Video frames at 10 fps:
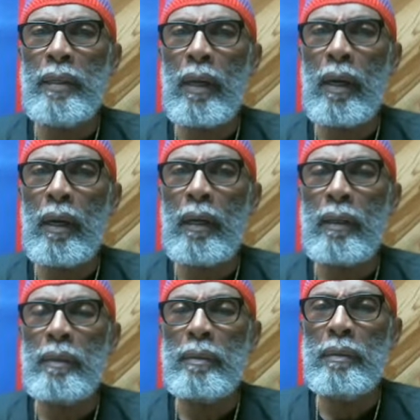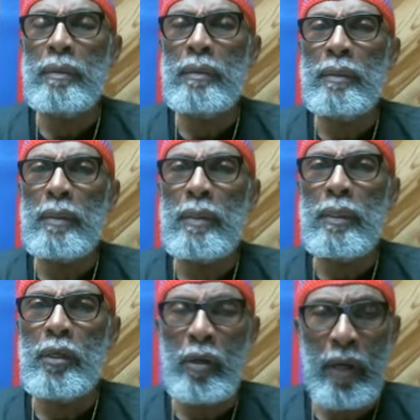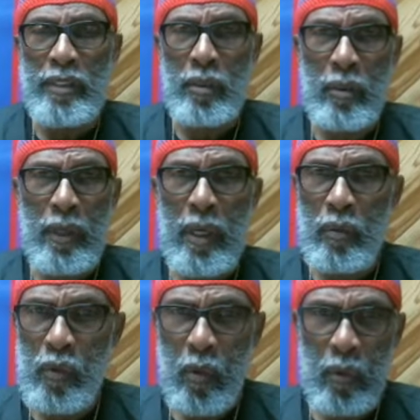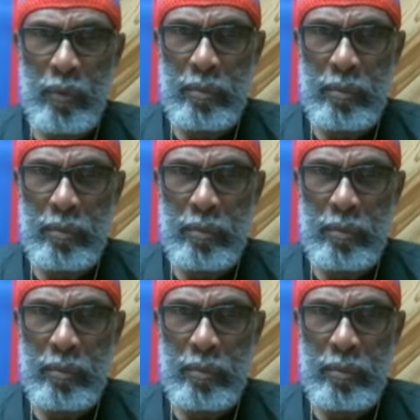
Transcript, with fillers: uh, you know, I said, okay, so